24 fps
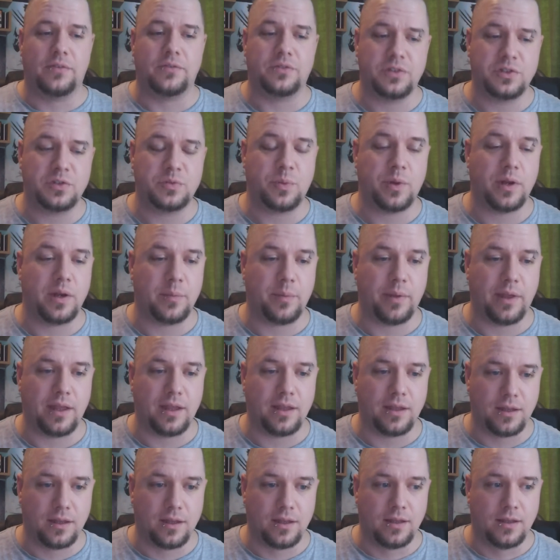just been a bit
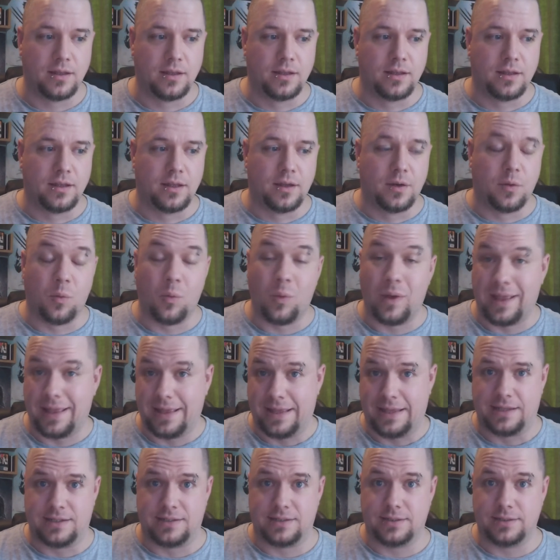
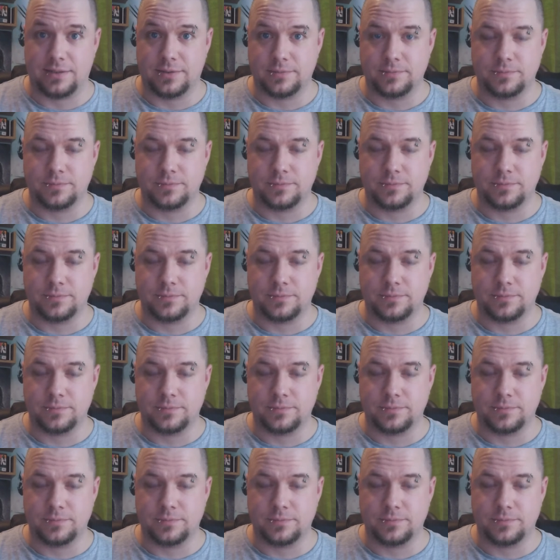weird.